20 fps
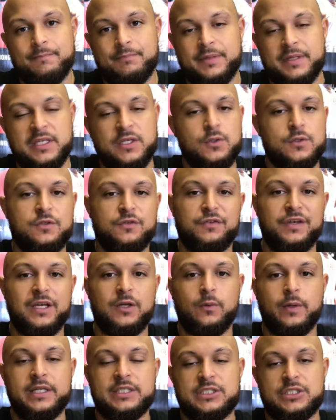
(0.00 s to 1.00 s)
He used fake
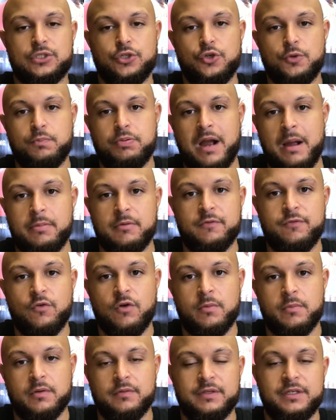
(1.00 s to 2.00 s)
weights to show you proper
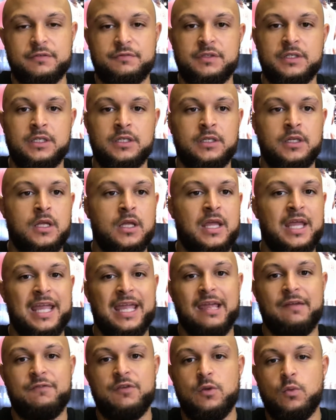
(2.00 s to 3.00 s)
form of lifting.
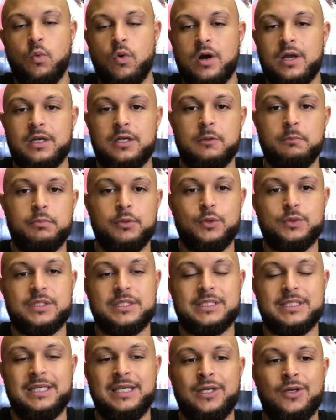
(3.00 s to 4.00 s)
If he wanted to boost
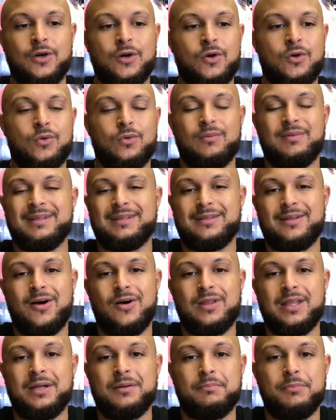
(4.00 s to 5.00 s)
his ego, oh,
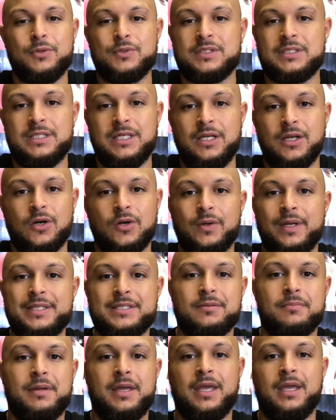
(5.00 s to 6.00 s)
let him boost his ego. He's
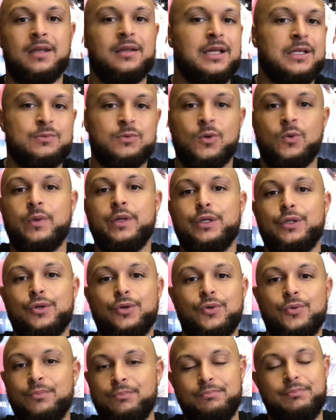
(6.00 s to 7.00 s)
a man. That's what we
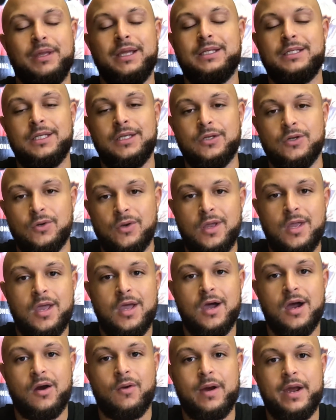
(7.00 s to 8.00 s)
do. Big deal.
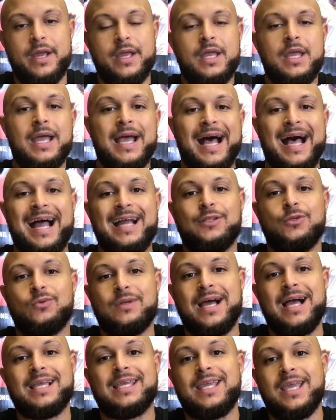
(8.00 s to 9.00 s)
All right. I do
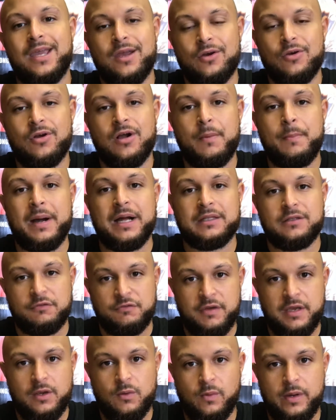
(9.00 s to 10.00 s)
not care about the
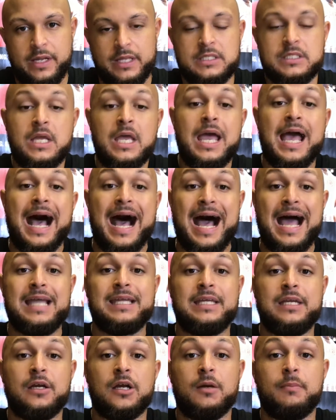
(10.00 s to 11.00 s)
fake weights. I
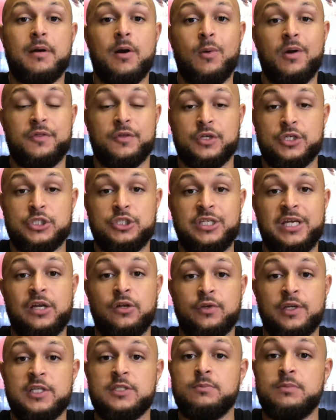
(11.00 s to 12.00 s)
care about whether his
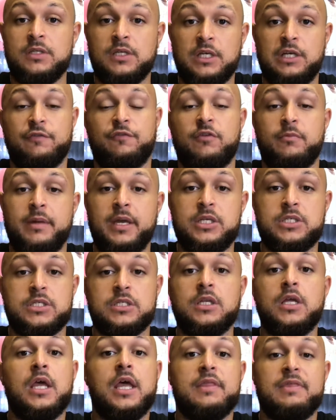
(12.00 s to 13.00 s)
channel gives me good
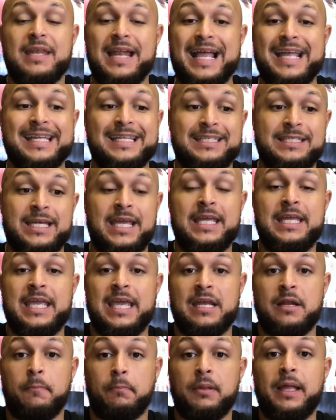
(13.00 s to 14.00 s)
information that I can take
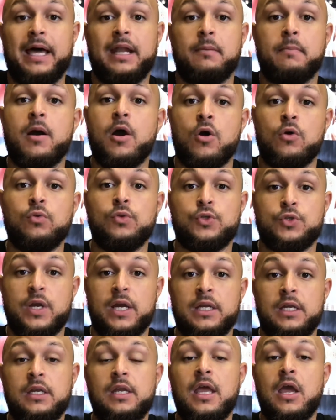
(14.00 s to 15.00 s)
and apply to my own
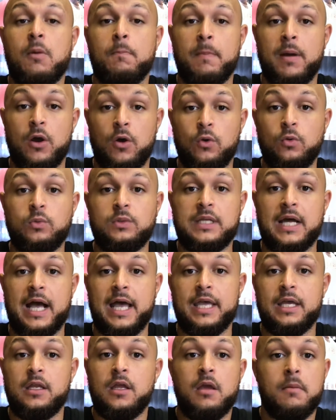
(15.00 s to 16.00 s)
training, my own
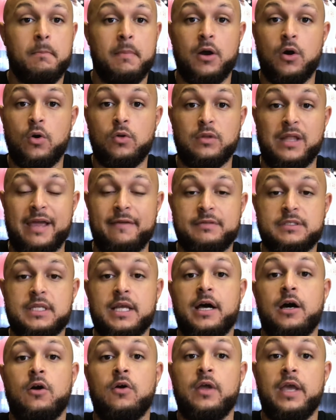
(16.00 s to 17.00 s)
diet, my own
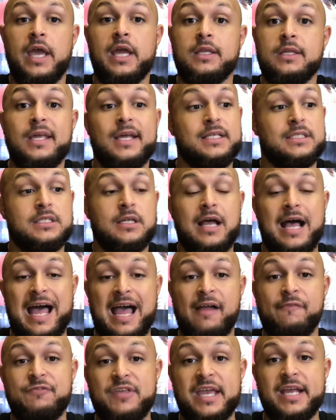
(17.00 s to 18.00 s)
lifestyle. And yes,
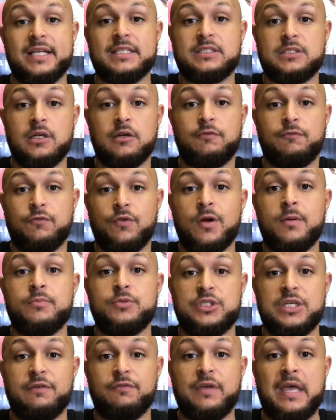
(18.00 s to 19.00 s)
I've taken stuff from
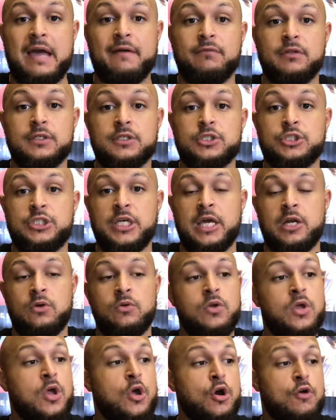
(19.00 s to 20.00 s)
Jeff Cavaliere's
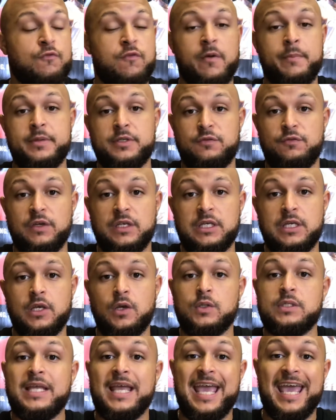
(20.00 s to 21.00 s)
channel, from his
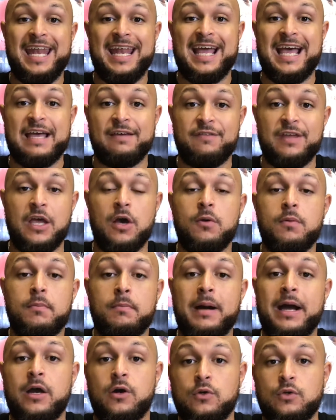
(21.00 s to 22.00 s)
videos, and I've helped
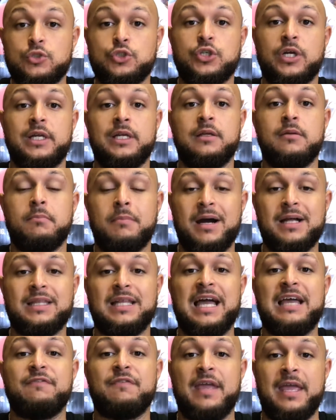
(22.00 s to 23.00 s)
my own training, my
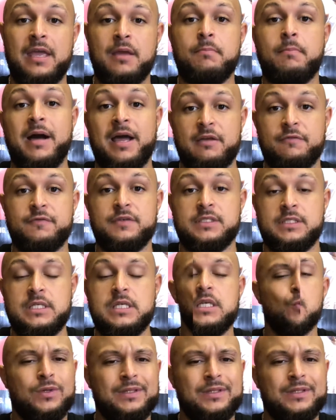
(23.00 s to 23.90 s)
life, and my physique.